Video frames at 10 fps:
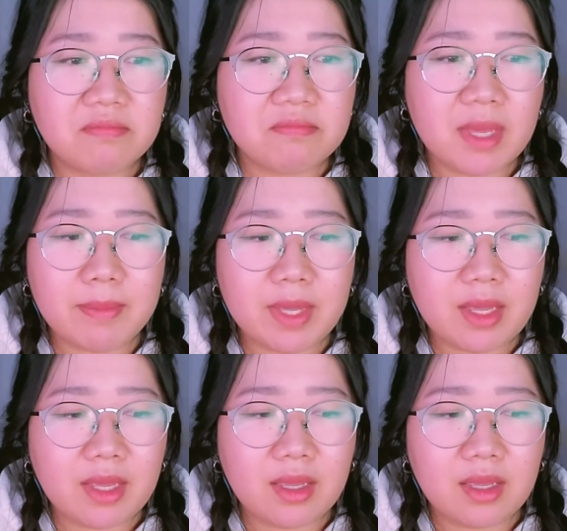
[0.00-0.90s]

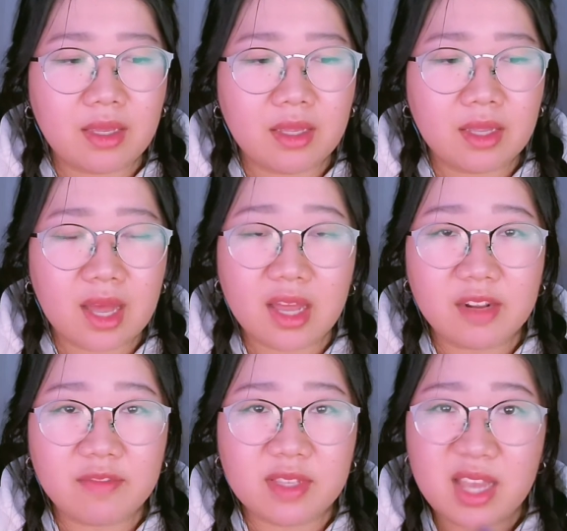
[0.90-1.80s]
Maybe
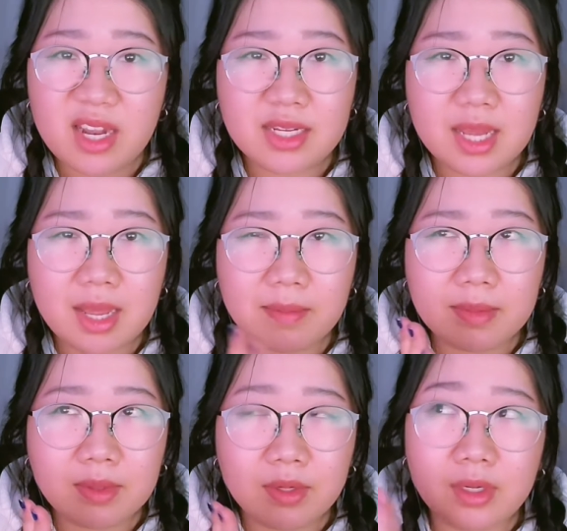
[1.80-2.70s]
out of 10
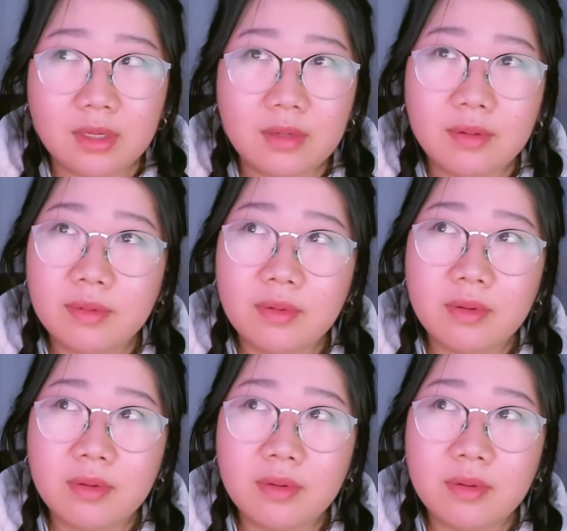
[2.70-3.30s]
times, or